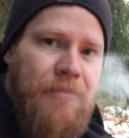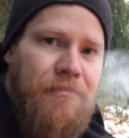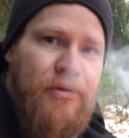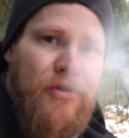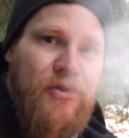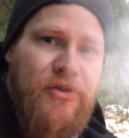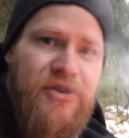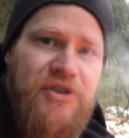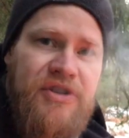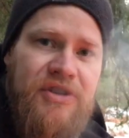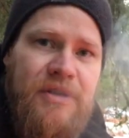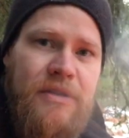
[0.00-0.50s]

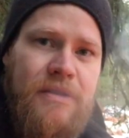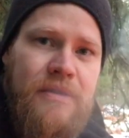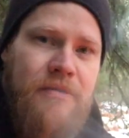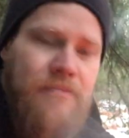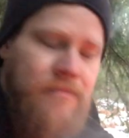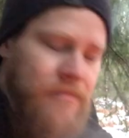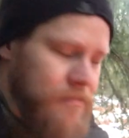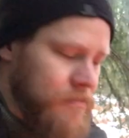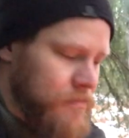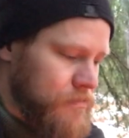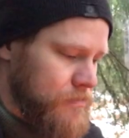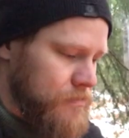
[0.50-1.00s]
push
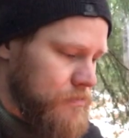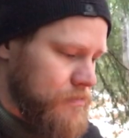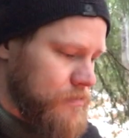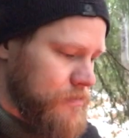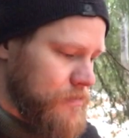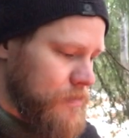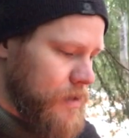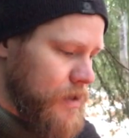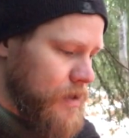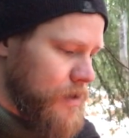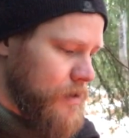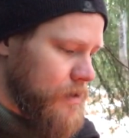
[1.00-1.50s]

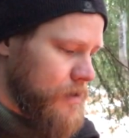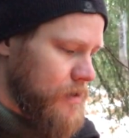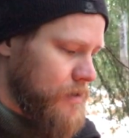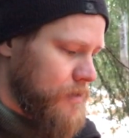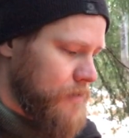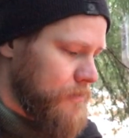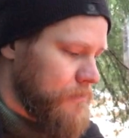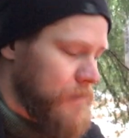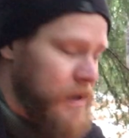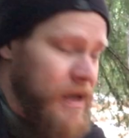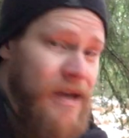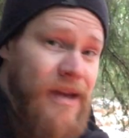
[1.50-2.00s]

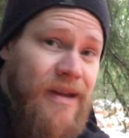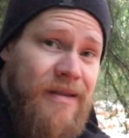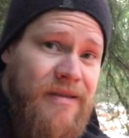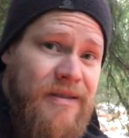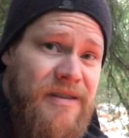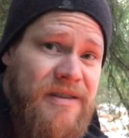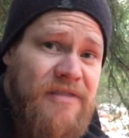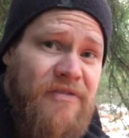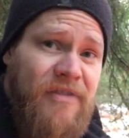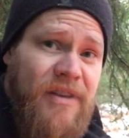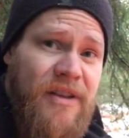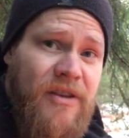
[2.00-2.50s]
of making
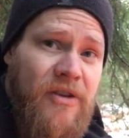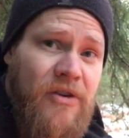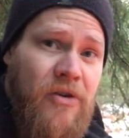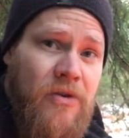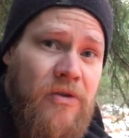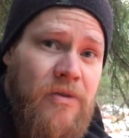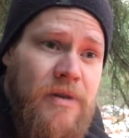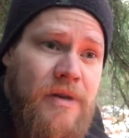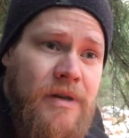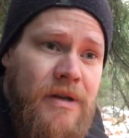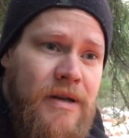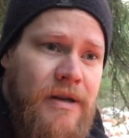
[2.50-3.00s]
this
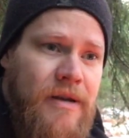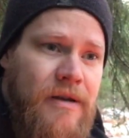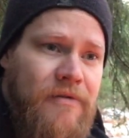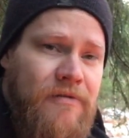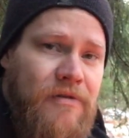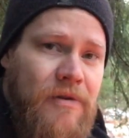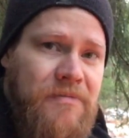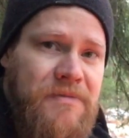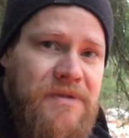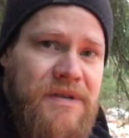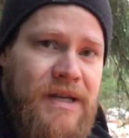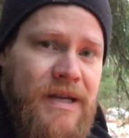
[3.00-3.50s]
video
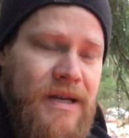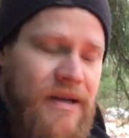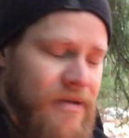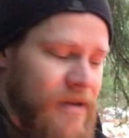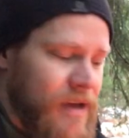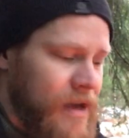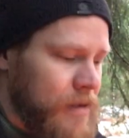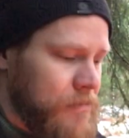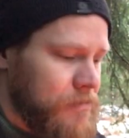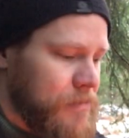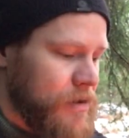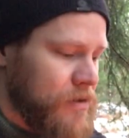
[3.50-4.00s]
from seeing
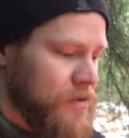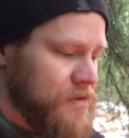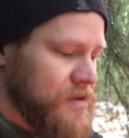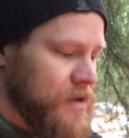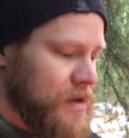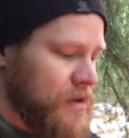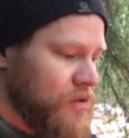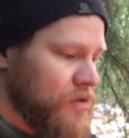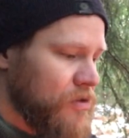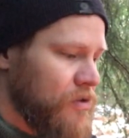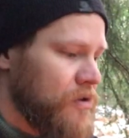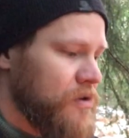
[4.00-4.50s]
that, because
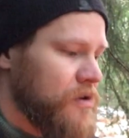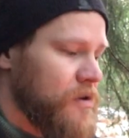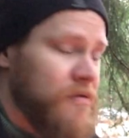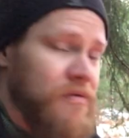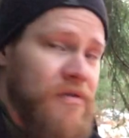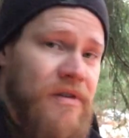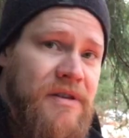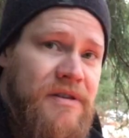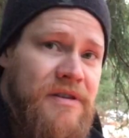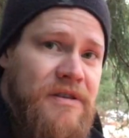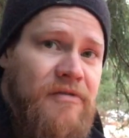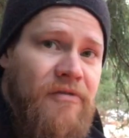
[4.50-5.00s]
I thought
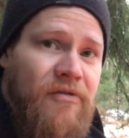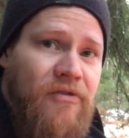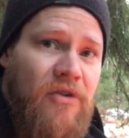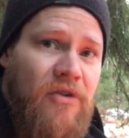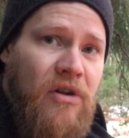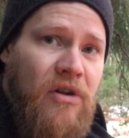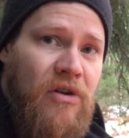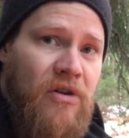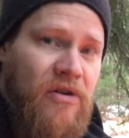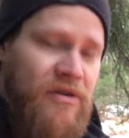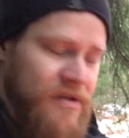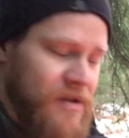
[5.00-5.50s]
of this
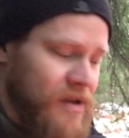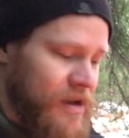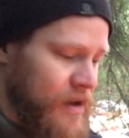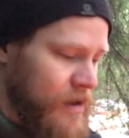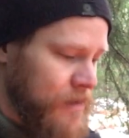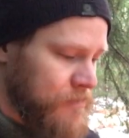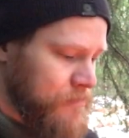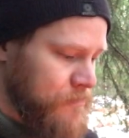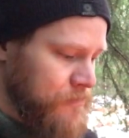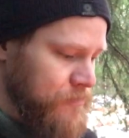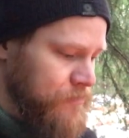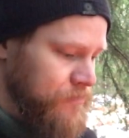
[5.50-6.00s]
a long
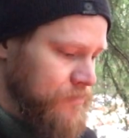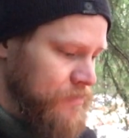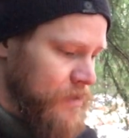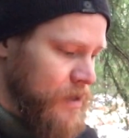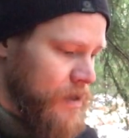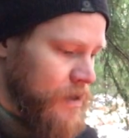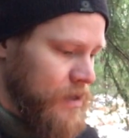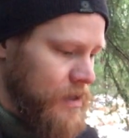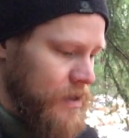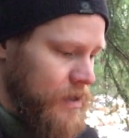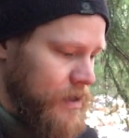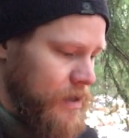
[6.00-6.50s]
time,
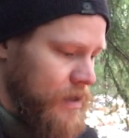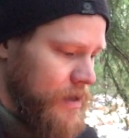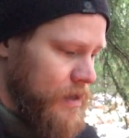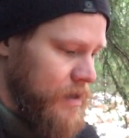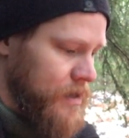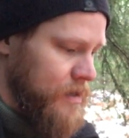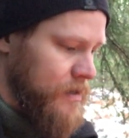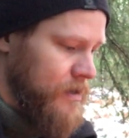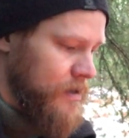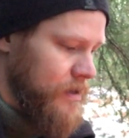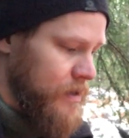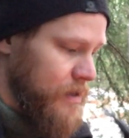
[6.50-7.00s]

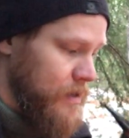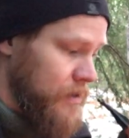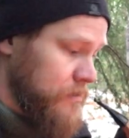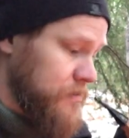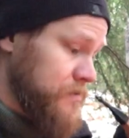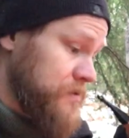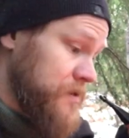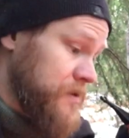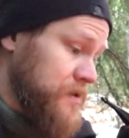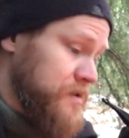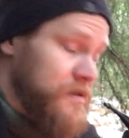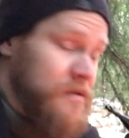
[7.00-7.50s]
and I
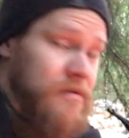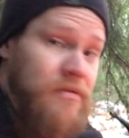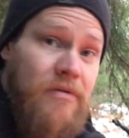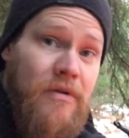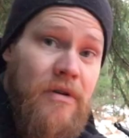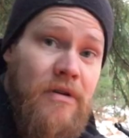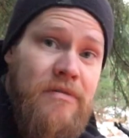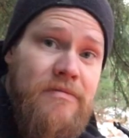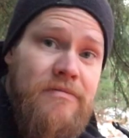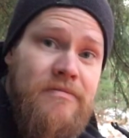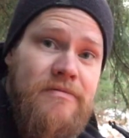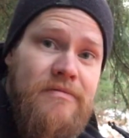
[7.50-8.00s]
was just,
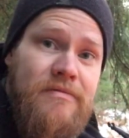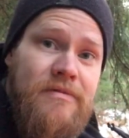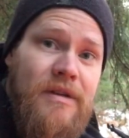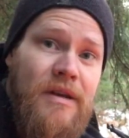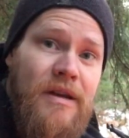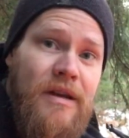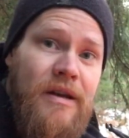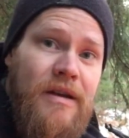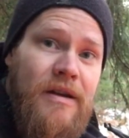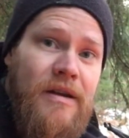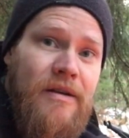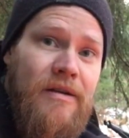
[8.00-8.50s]
oh,
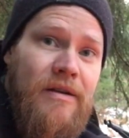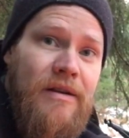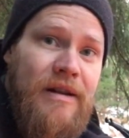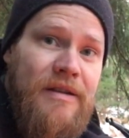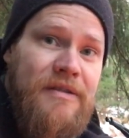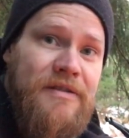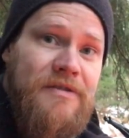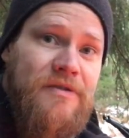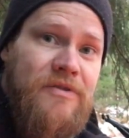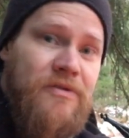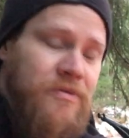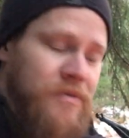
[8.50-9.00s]

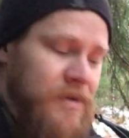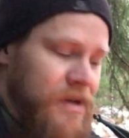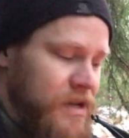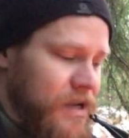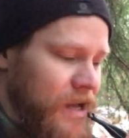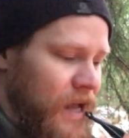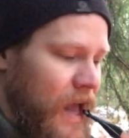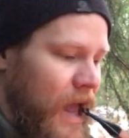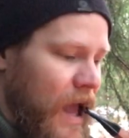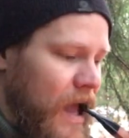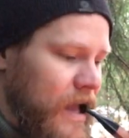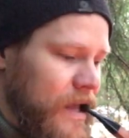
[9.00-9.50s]
let's do it.
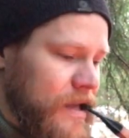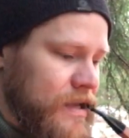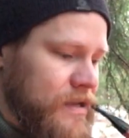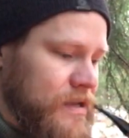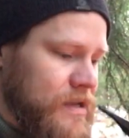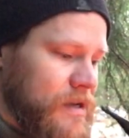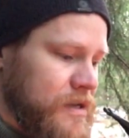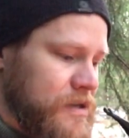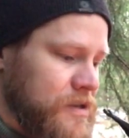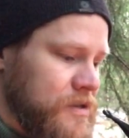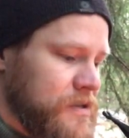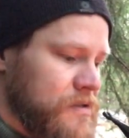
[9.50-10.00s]

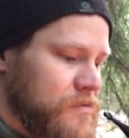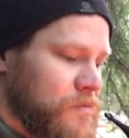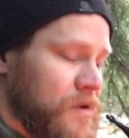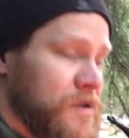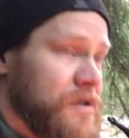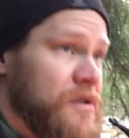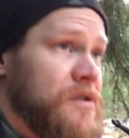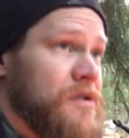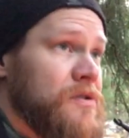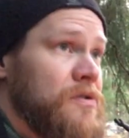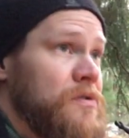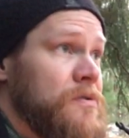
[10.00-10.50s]
I just
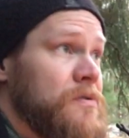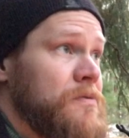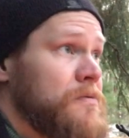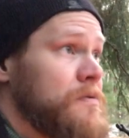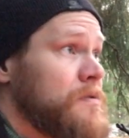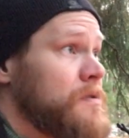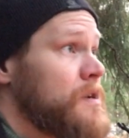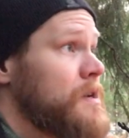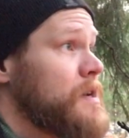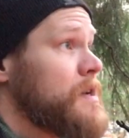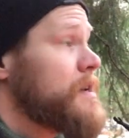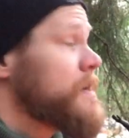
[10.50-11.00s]
wanted
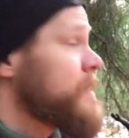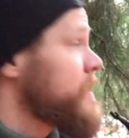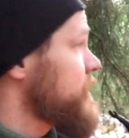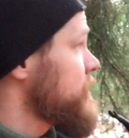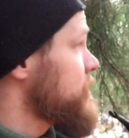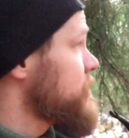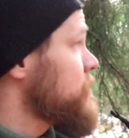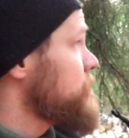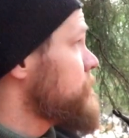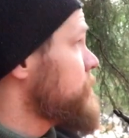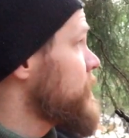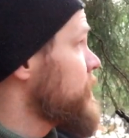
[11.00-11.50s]

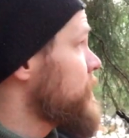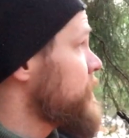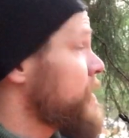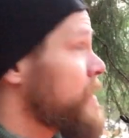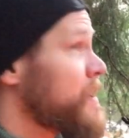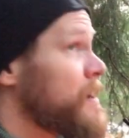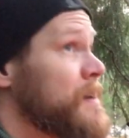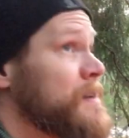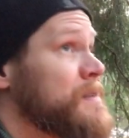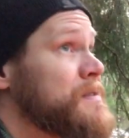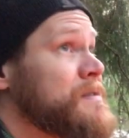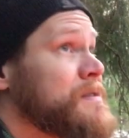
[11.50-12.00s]
it to be a
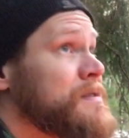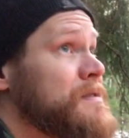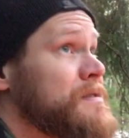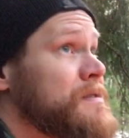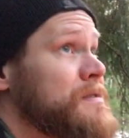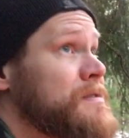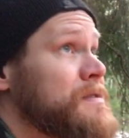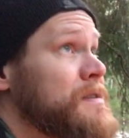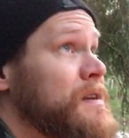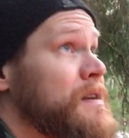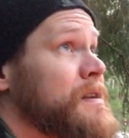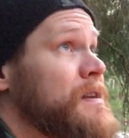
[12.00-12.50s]
nice
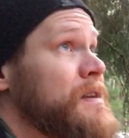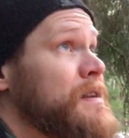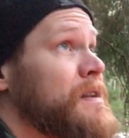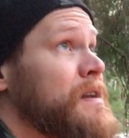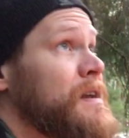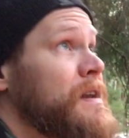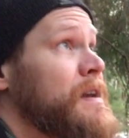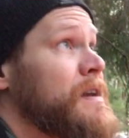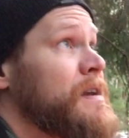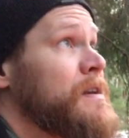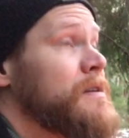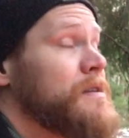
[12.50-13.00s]
sunny
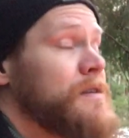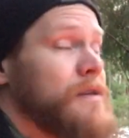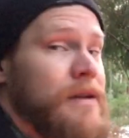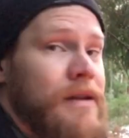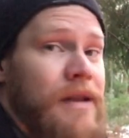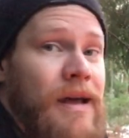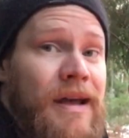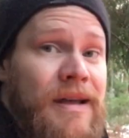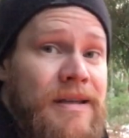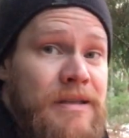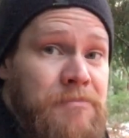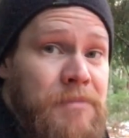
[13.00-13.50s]
day.
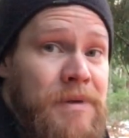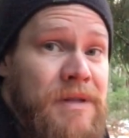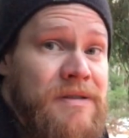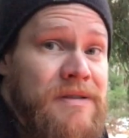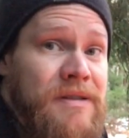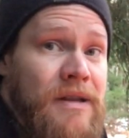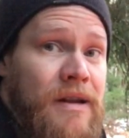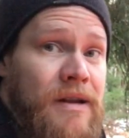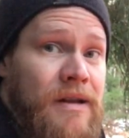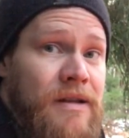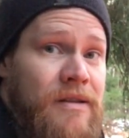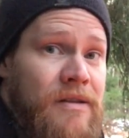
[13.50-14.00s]
It has been
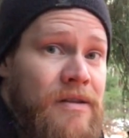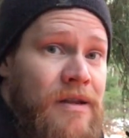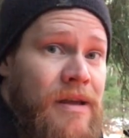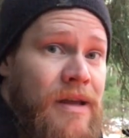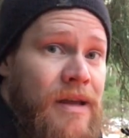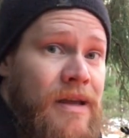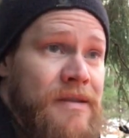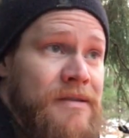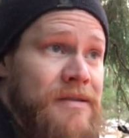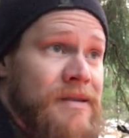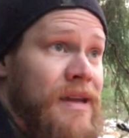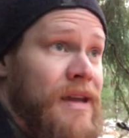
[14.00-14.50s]
sunny
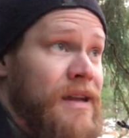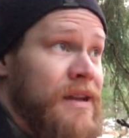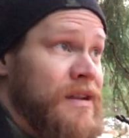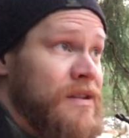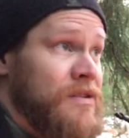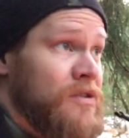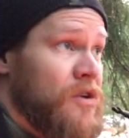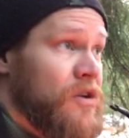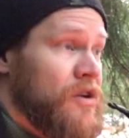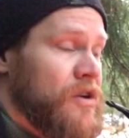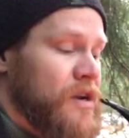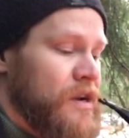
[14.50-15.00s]
today. It's getting
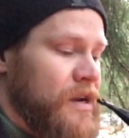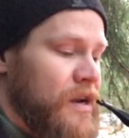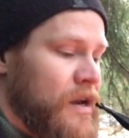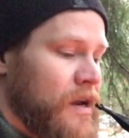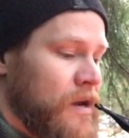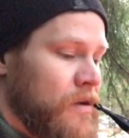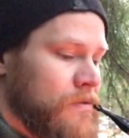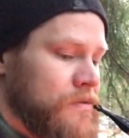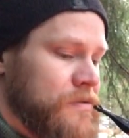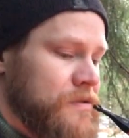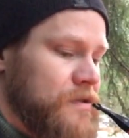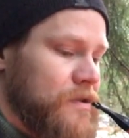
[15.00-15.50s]
darker
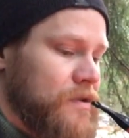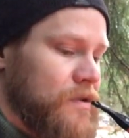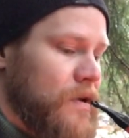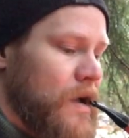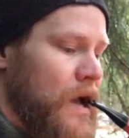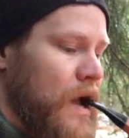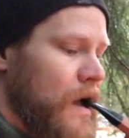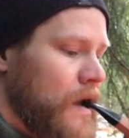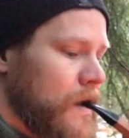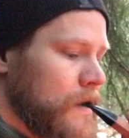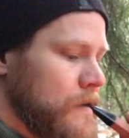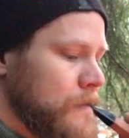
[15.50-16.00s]
now, so
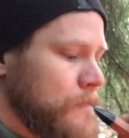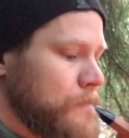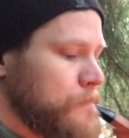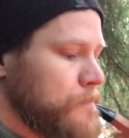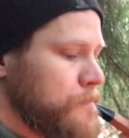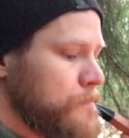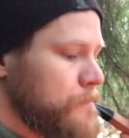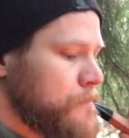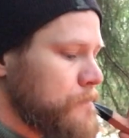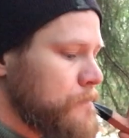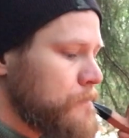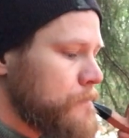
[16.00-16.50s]

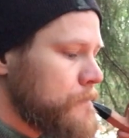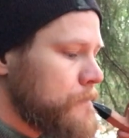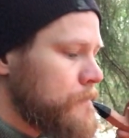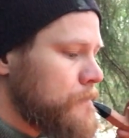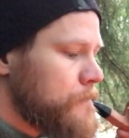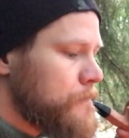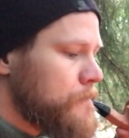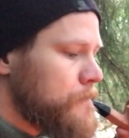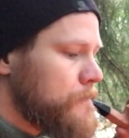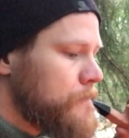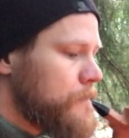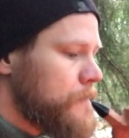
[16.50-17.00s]

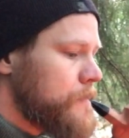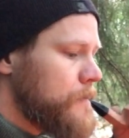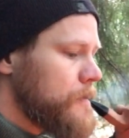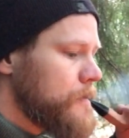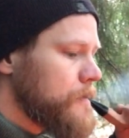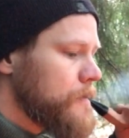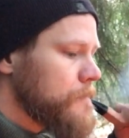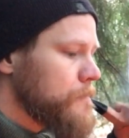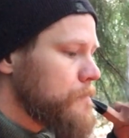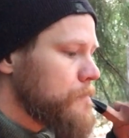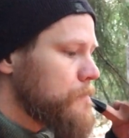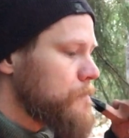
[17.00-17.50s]

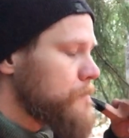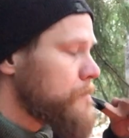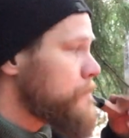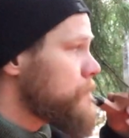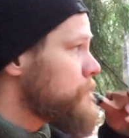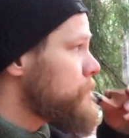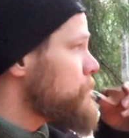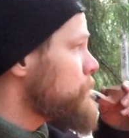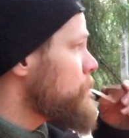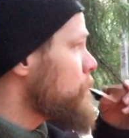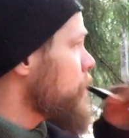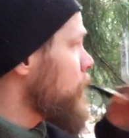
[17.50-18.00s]

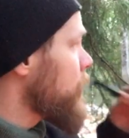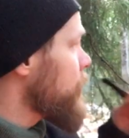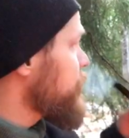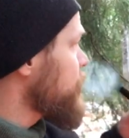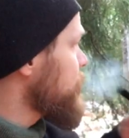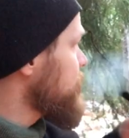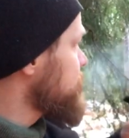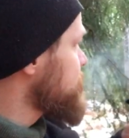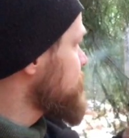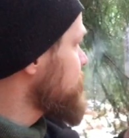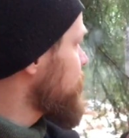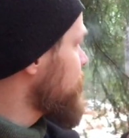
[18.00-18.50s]
I
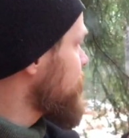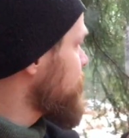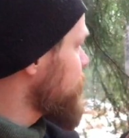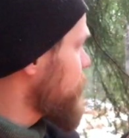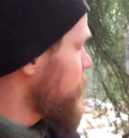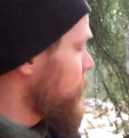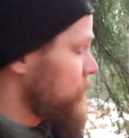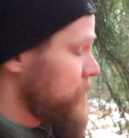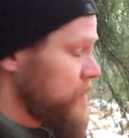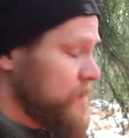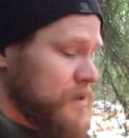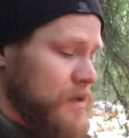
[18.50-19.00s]
think
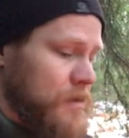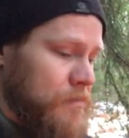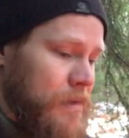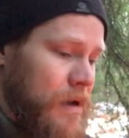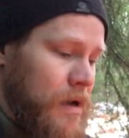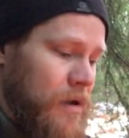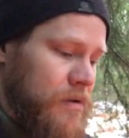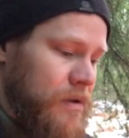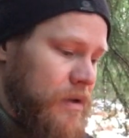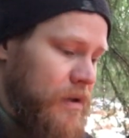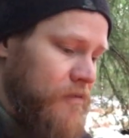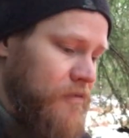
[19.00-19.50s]
sundown is
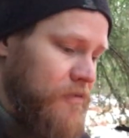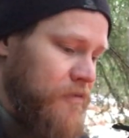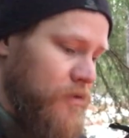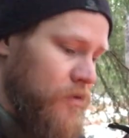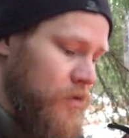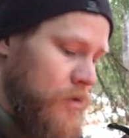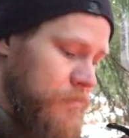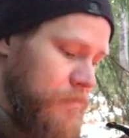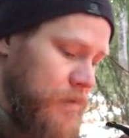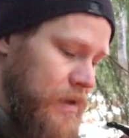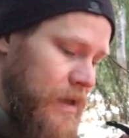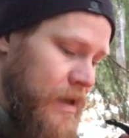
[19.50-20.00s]
about at
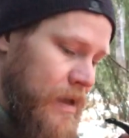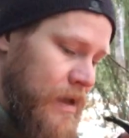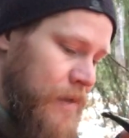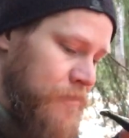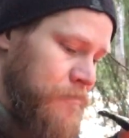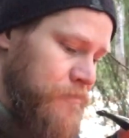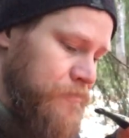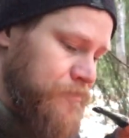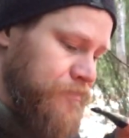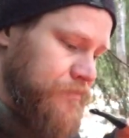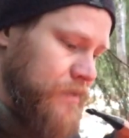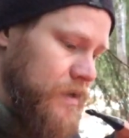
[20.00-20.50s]
4
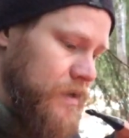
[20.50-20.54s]
p.m.